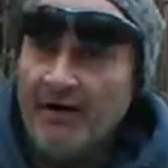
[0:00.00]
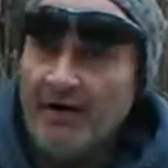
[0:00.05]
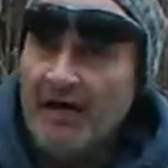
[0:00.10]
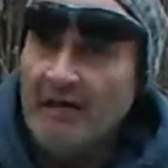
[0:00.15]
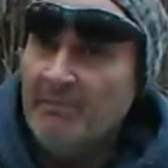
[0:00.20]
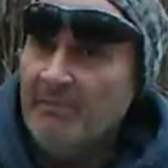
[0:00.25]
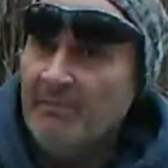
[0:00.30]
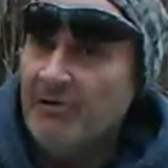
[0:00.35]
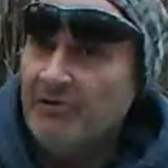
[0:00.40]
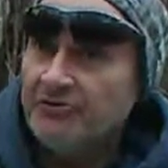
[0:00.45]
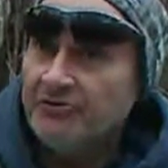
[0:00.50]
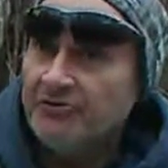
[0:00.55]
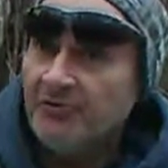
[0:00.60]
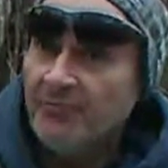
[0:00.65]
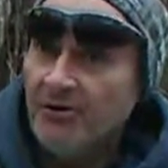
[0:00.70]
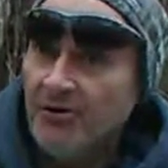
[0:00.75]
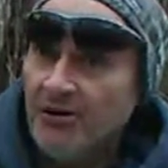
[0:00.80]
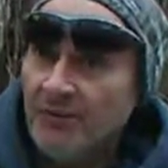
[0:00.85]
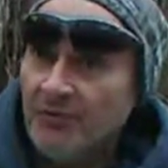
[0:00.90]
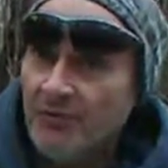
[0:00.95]
Almond milk's going to
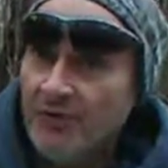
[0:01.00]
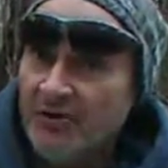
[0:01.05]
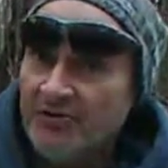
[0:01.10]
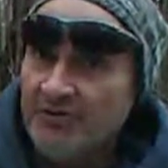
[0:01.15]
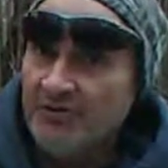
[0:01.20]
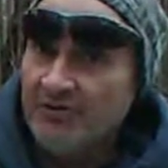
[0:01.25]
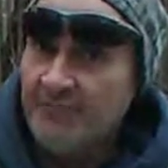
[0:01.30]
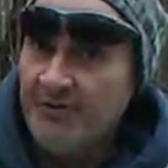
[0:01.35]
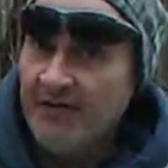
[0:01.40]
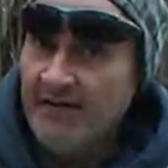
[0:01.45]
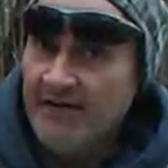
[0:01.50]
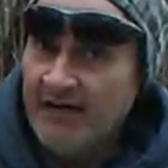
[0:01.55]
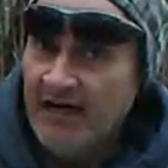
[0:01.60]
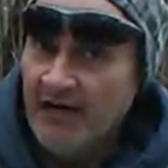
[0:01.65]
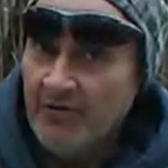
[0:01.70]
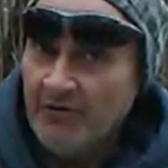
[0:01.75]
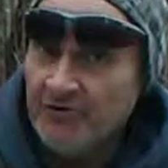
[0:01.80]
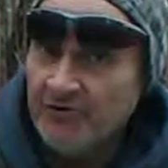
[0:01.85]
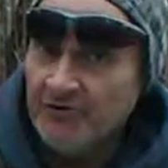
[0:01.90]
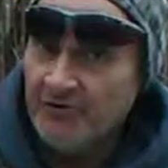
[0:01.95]
burn up twice as many
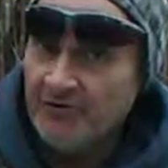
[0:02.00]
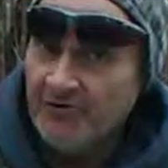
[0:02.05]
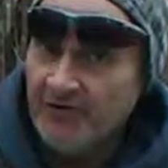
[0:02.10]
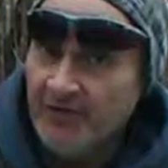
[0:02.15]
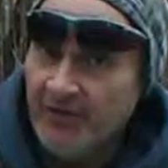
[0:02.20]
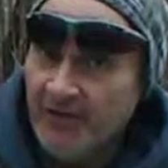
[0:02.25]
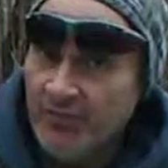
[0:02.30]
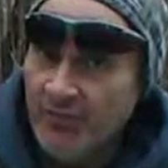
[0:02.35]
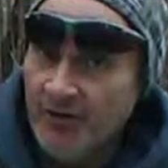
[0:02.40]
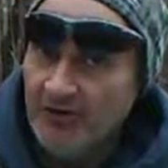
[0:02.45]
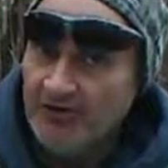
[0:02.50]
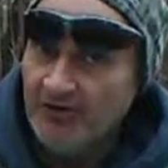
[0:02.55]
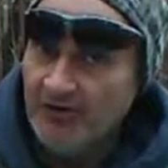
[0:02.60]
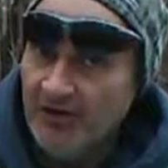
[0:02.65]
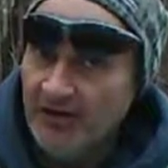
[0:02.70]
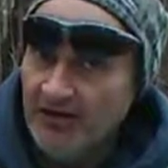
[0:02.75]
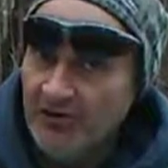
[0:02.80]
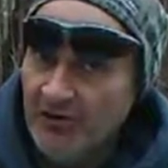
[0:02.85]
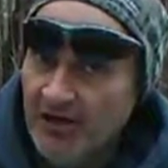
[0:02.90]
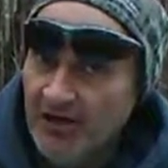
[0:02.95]
calories so does the egg whites to
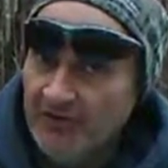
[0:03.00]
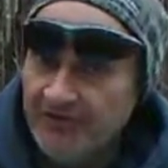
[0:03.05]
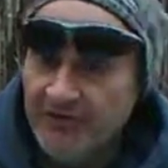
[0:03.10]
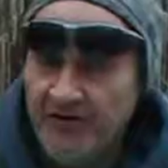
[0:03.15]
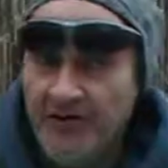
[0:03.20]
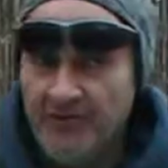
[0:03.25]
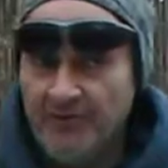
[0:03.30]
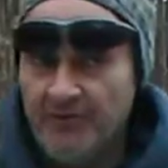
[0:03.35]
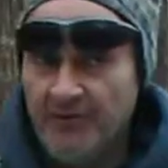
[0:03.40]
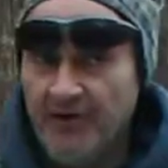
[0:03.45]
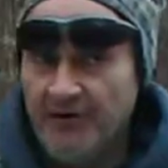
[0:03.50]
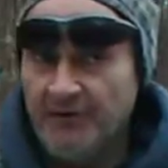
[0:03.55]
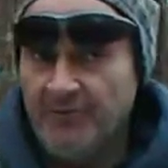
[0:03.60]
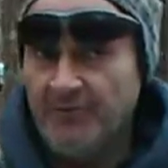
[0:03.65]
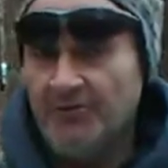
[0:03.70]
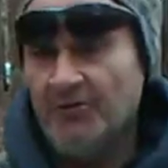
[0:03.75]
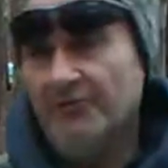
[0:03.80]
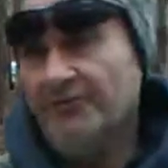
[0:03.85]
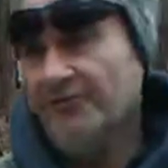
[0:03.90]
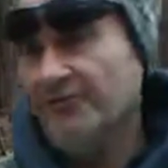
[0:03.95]
digest, and you're going to have the
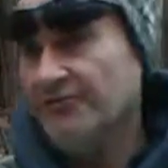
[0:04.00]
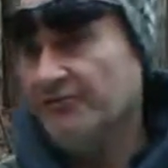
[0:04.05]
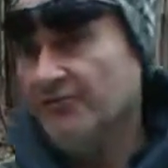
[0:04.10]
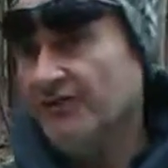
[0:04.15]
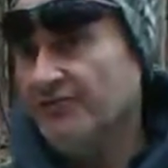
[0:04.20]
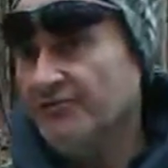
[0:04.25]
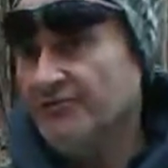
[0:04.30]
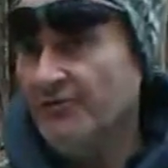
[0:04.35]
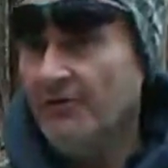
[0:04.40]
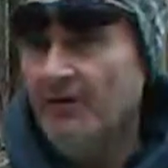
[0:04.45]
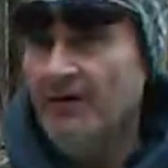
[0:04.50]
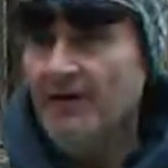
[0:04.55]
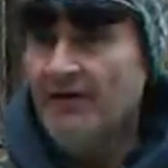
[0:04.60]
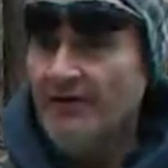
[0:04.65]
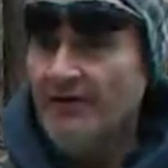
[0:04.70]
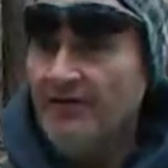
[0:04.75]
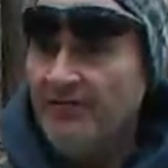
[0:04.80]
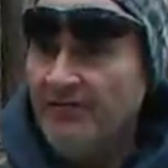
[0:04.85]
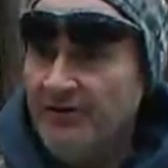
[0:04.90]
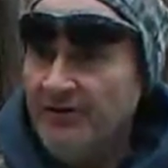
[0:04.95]
protein drink. So
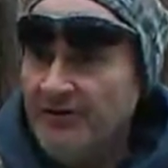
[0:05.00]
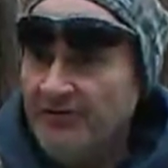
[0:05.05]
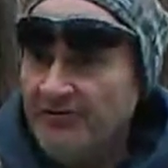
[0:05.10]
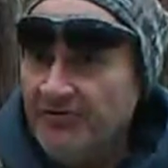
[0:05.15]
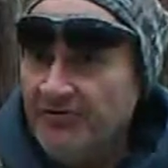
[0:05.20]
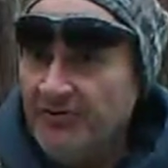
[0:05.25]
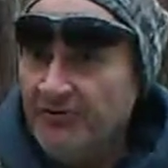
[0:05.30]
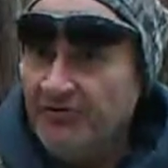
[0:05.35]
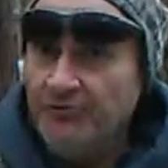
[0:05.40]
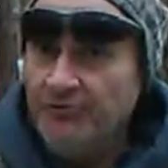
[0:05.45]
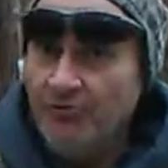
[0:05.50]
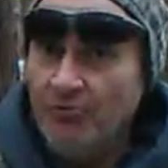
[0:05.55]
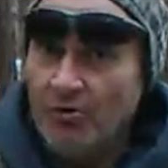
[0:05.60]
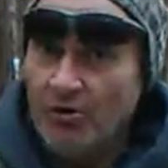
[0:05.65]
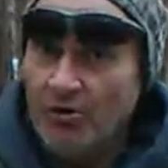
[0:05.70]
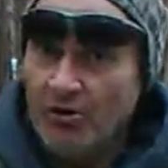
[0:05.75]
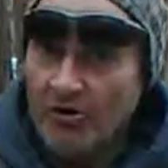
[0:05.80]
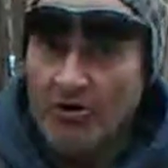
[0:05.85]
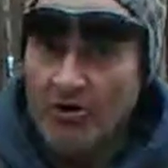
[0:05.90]
these things do work.